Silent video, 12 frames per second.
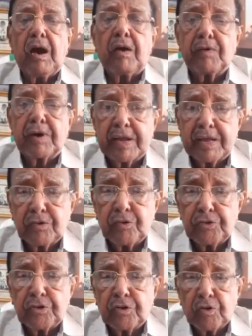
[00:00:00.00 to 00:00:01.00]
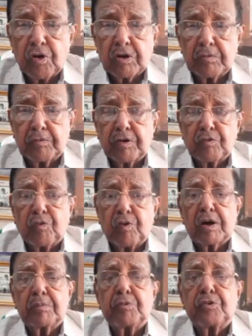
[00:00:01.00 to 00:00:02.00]
What I'm going to talk about,
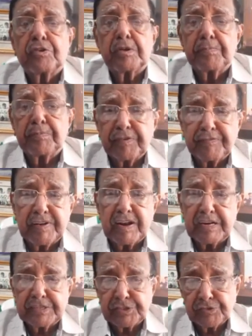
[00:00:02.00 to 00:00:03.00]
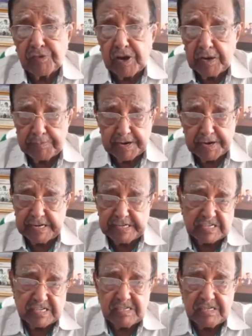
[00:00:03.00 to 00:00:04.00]
what about the prevalence of
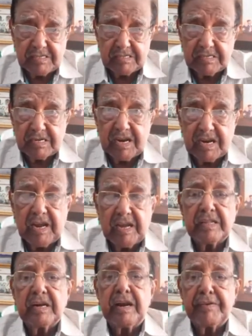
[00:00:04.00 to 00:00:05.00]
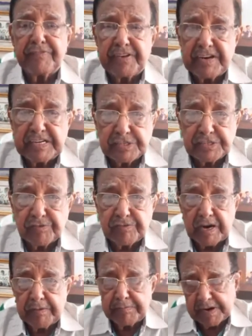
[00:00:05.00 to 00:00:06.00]
hypertension, the definition
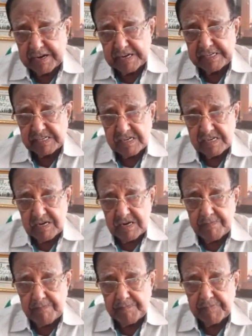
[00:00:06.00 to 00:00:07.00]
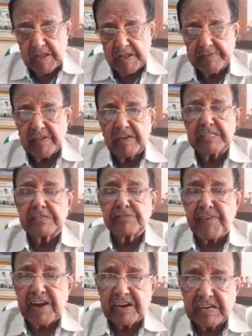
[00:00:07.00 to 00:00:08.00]
of hypertension, the
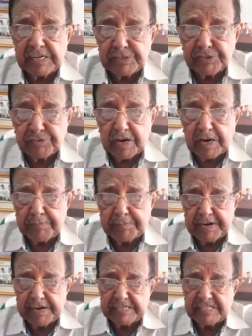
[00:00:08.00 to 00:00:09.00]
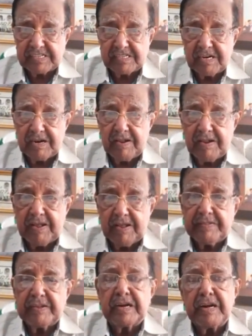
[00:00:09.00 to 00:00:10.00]
risk factors of hypertension,
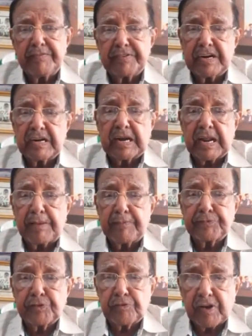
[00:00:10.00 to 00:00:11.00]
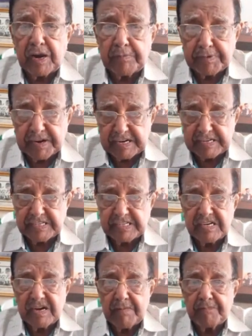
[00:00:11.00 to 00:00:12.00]
the different types of
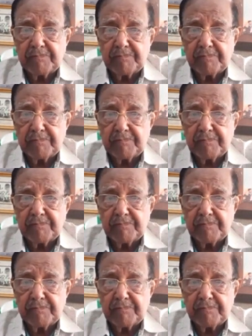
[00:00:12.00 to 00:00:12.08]
hypertension,